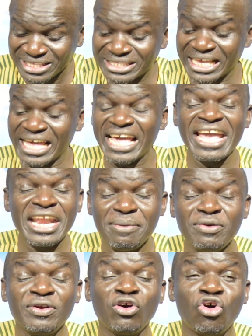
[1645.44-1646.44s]
The
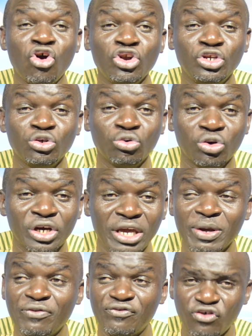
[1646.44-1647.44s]
enemy will hold you. He
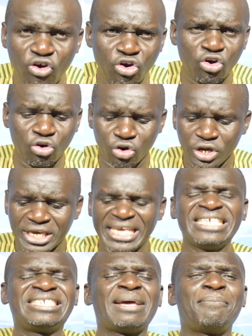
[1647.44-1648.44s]
will follow.
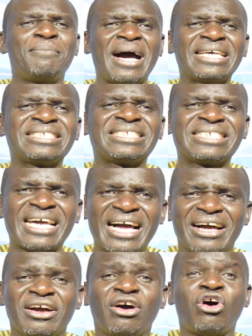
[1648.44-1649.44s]
He is a
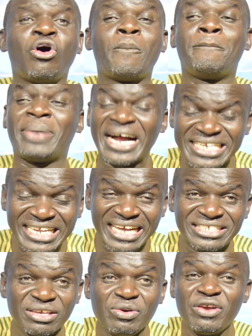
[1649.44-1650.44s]
master of
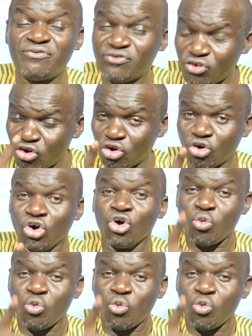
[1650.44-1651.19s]
patterns. He will follow.